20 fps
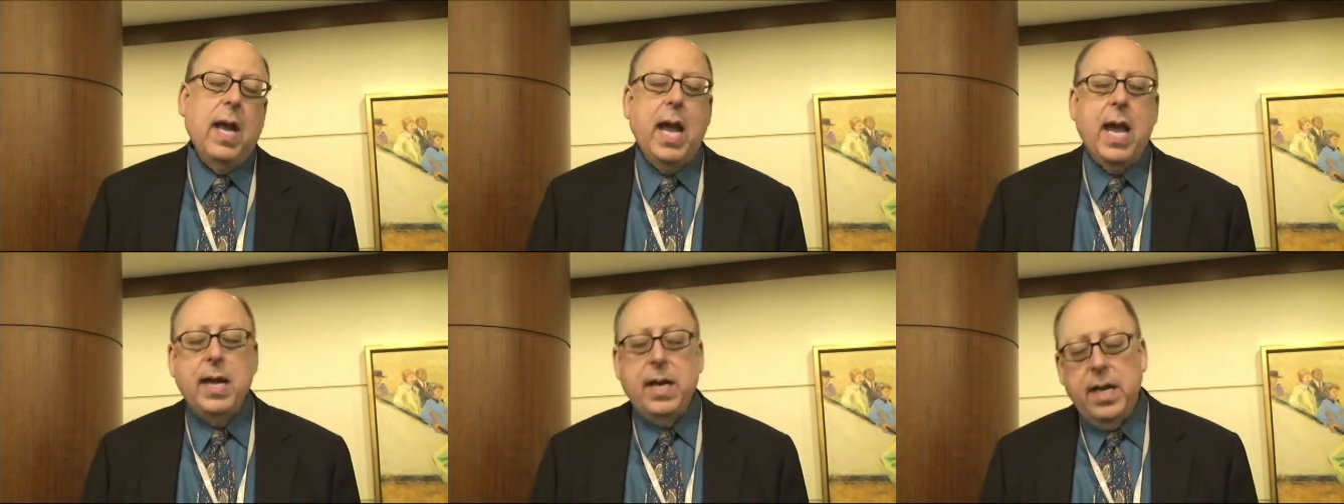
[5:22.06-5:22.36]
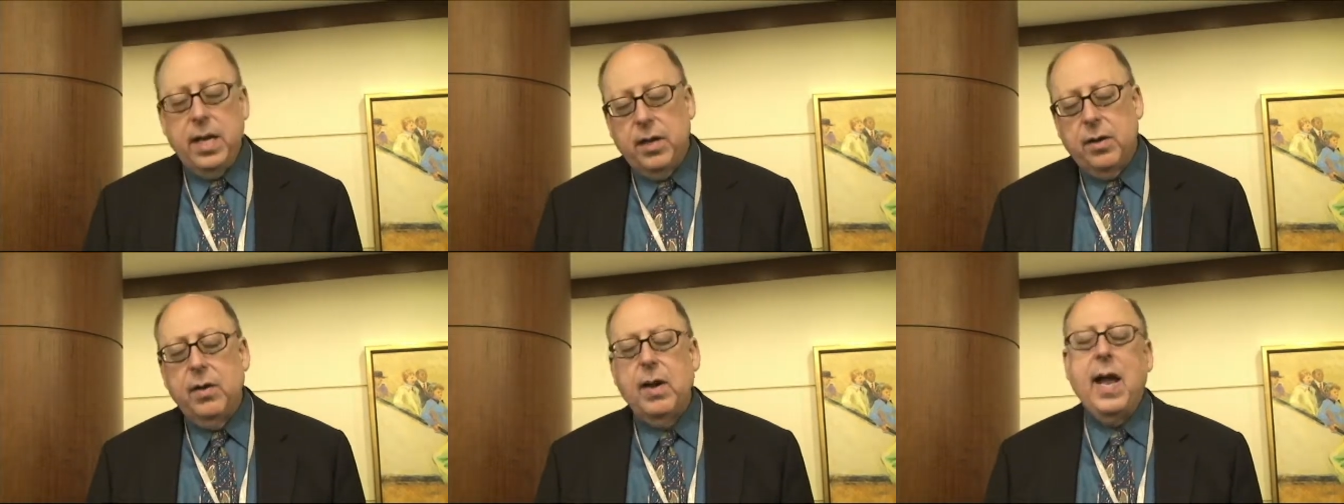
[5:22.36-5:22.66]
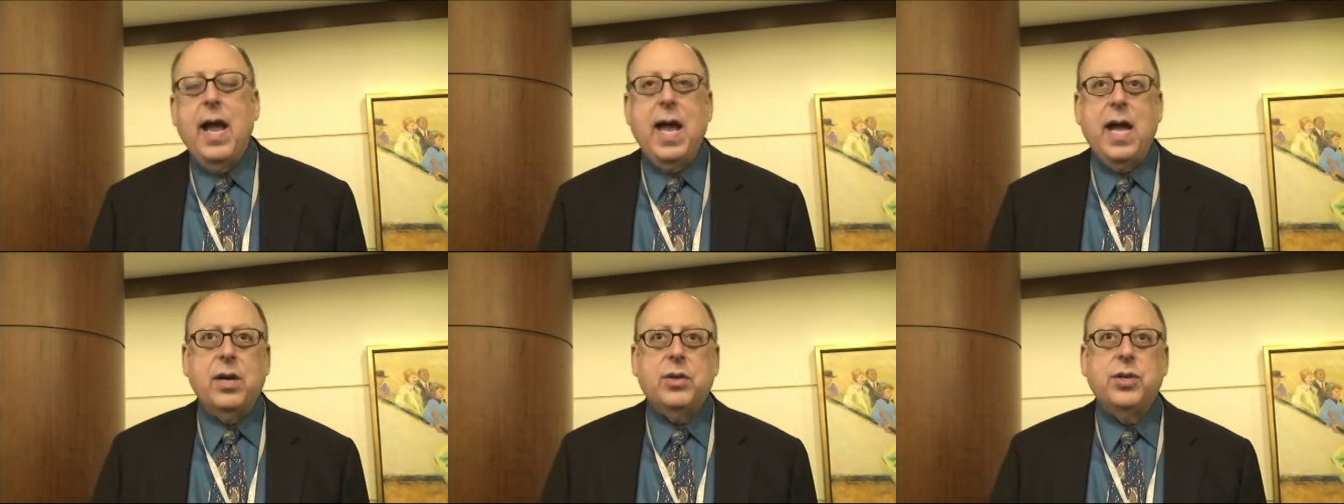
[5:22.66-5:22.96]
and
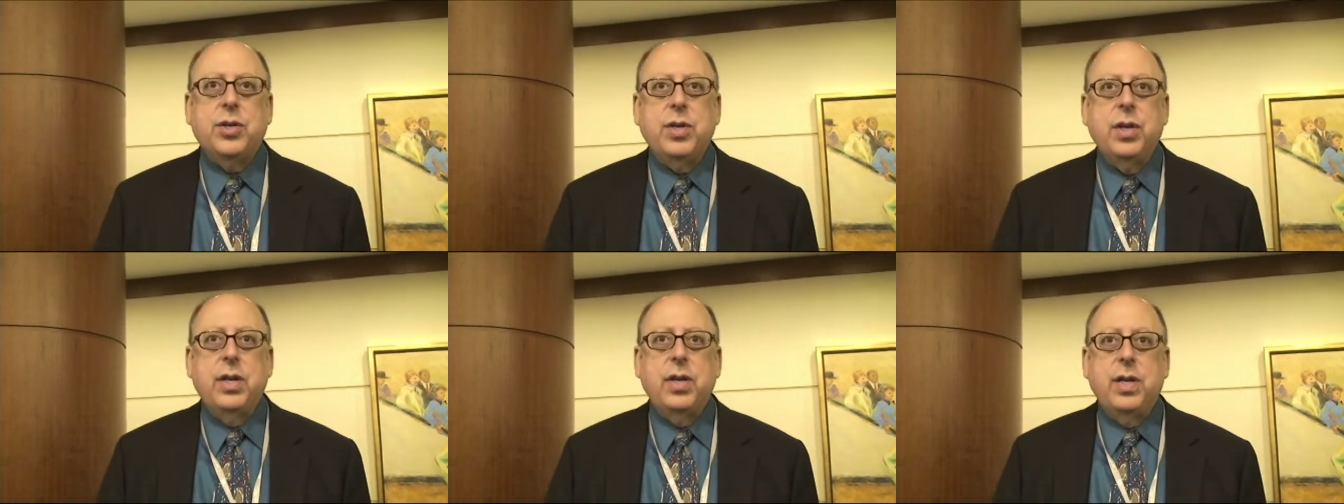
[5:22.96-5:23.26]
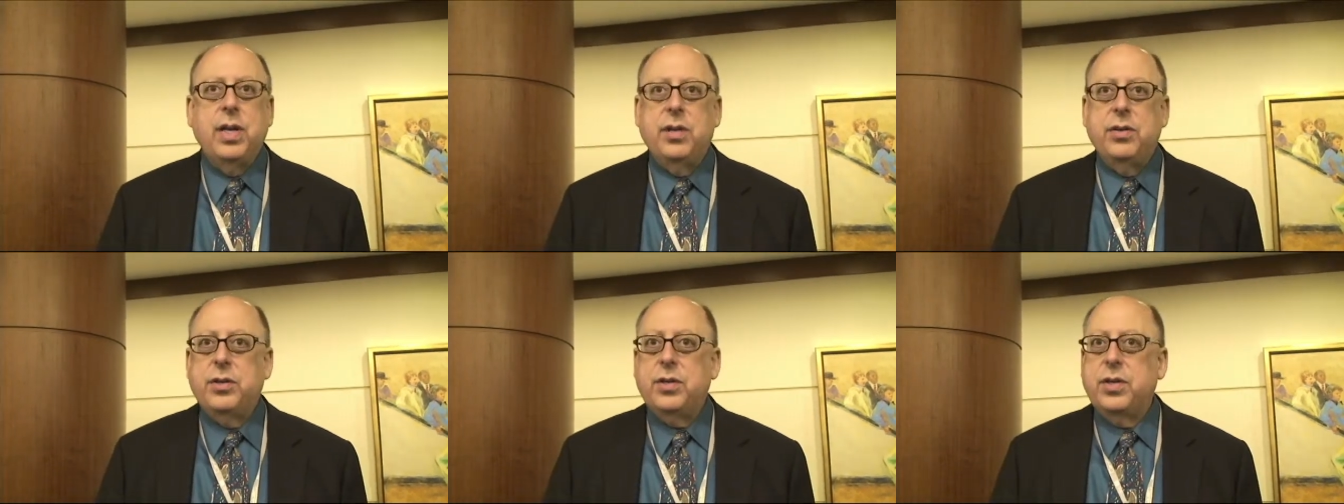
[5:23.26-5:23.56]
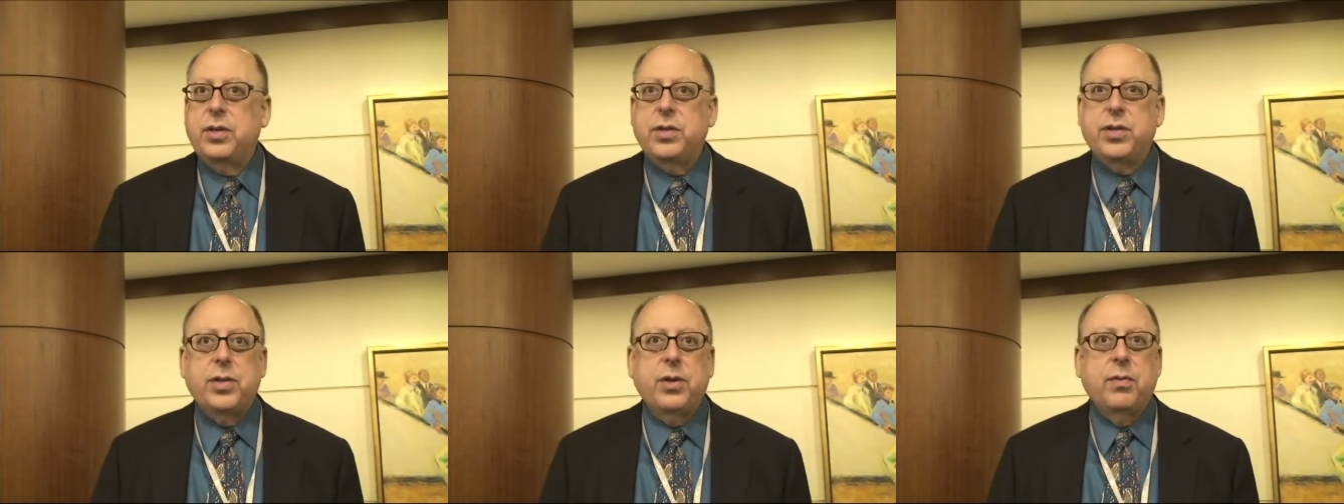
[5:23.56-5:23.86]
interaction is
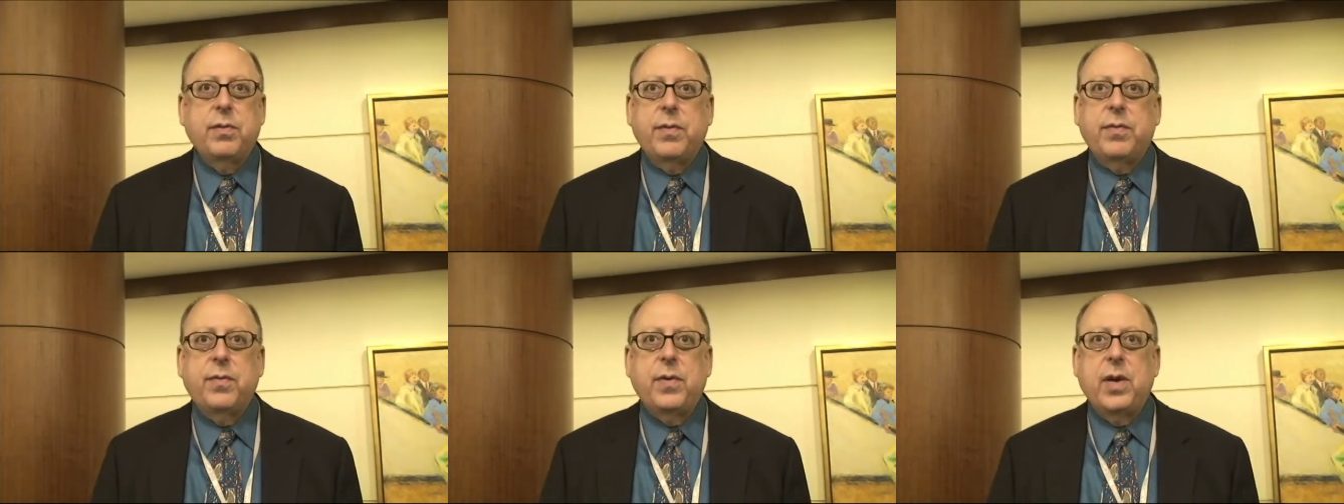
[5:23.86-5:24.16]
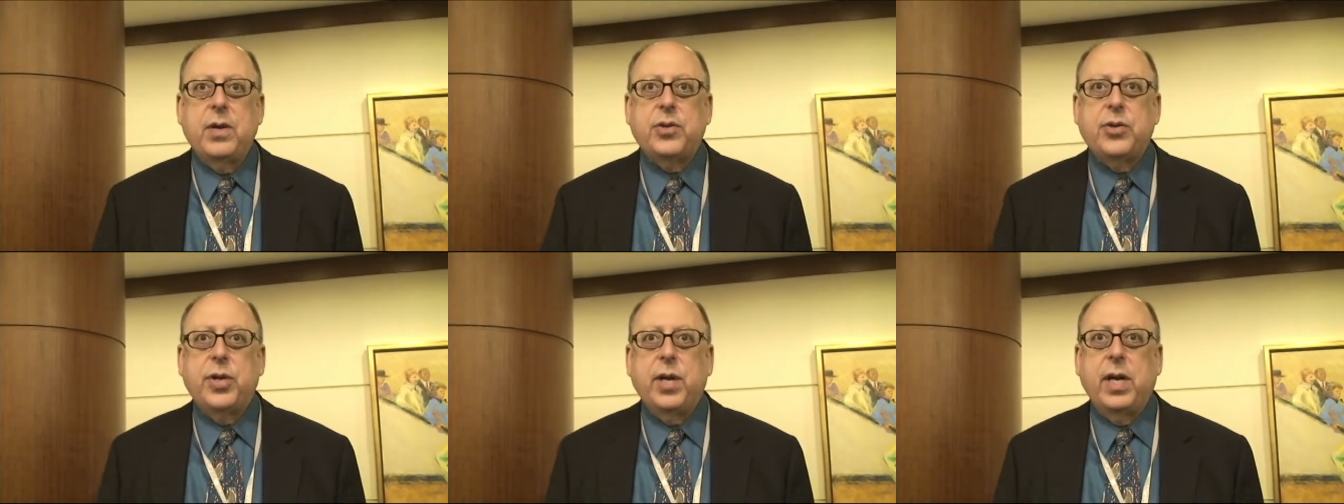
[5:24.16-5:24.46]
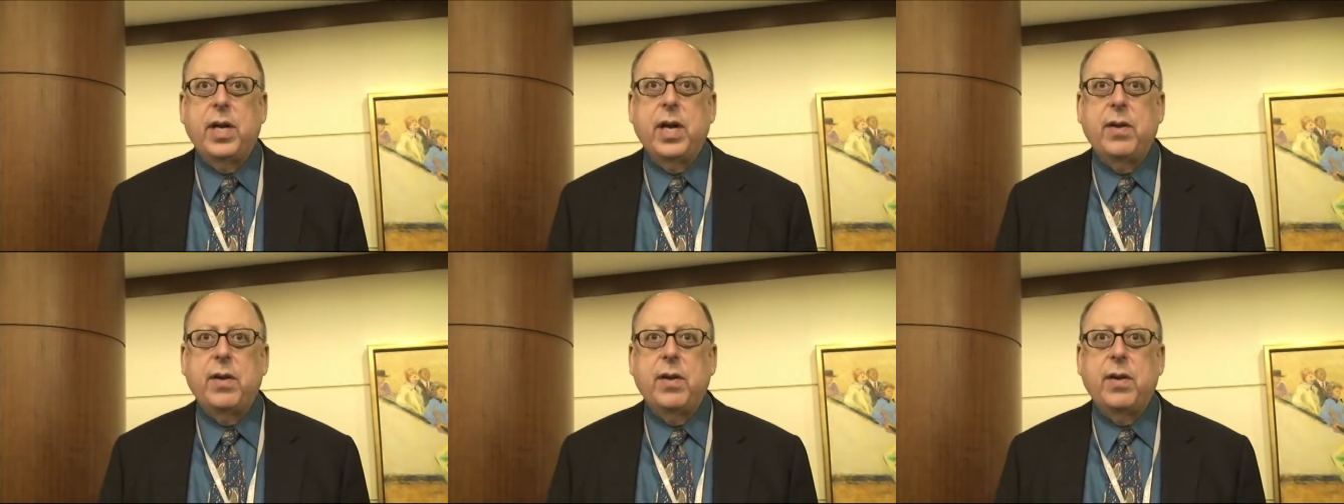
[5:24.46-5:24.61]
just so refreshing,